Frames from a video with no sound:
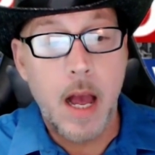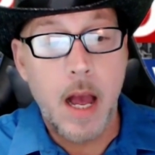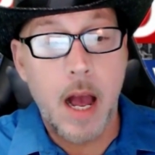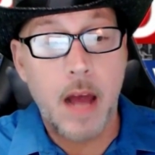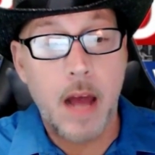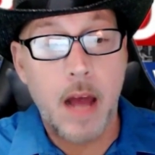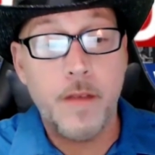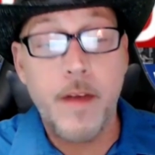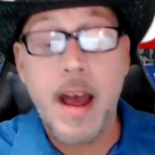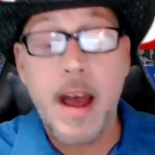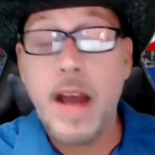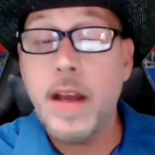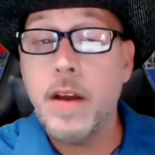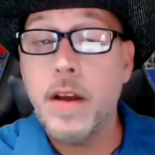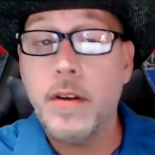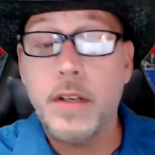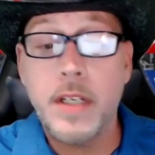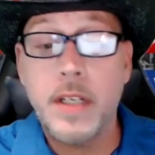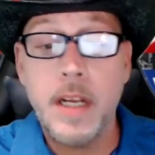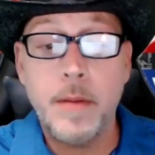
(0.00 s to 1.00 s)
The
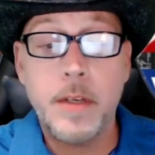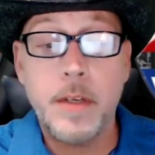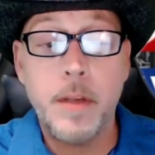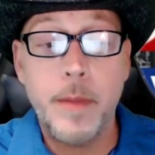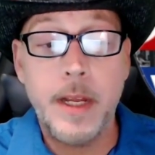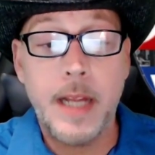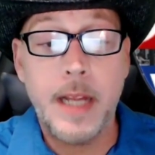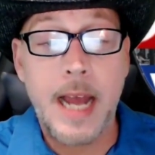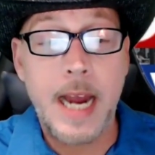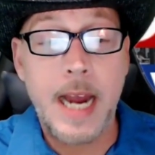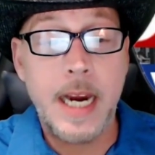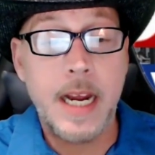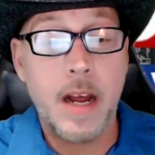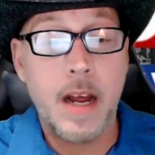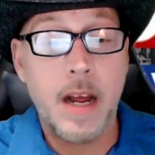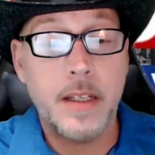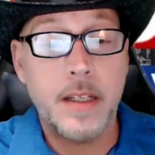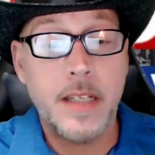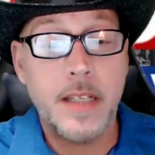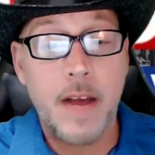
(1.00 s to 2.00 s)
value seems to be landing
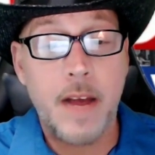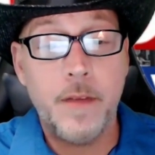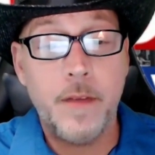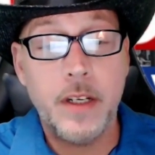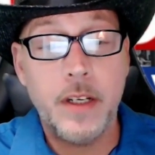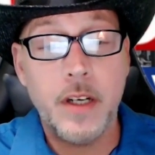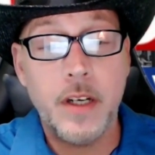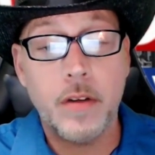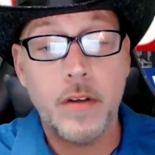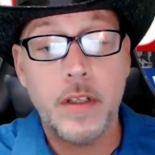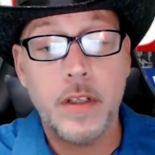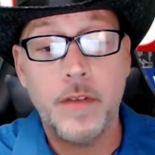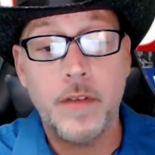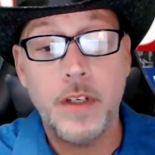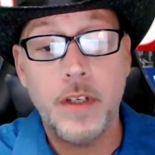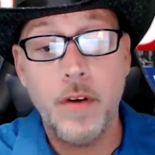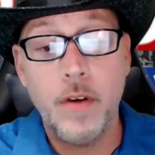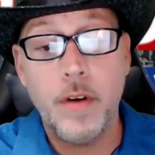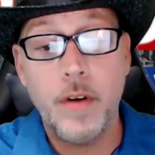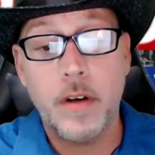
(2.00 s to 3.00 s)
on Safi Joseph
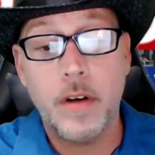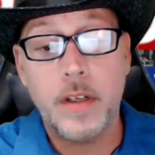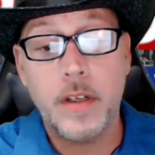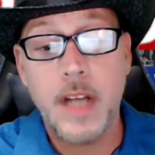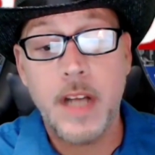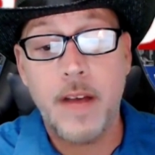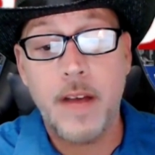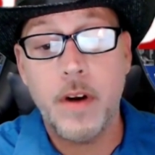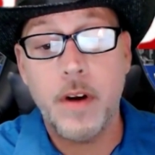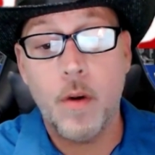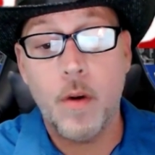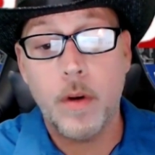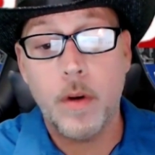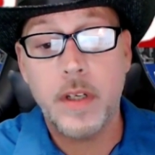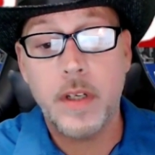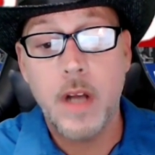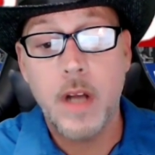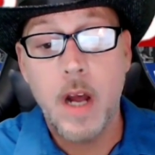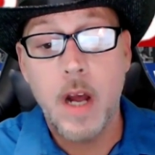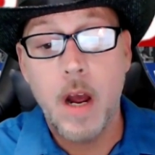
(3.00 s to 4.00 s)
Jr.'s 7
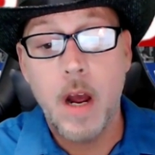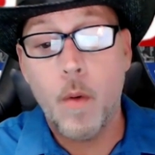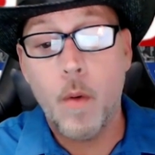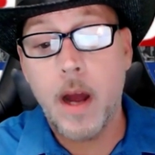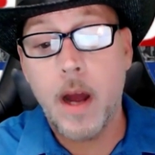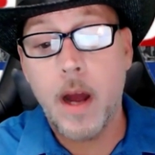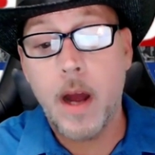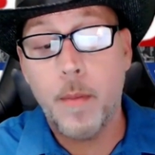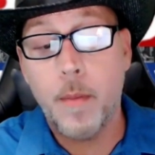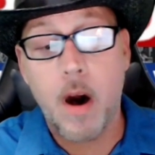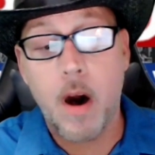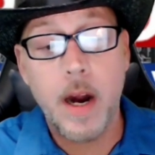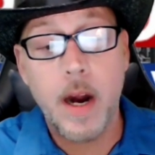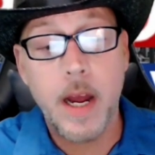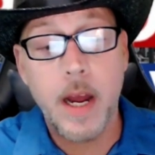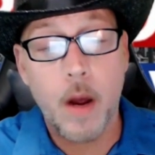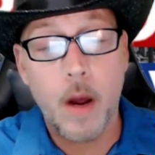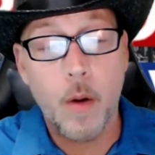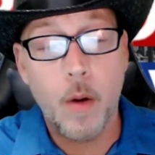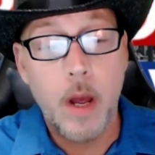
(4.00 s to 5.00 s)
horse, White
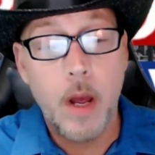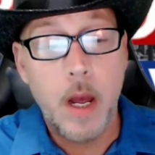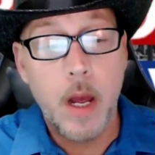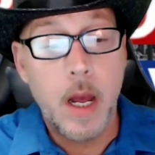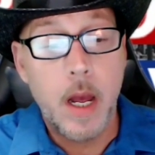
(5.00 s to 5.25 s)
Abario.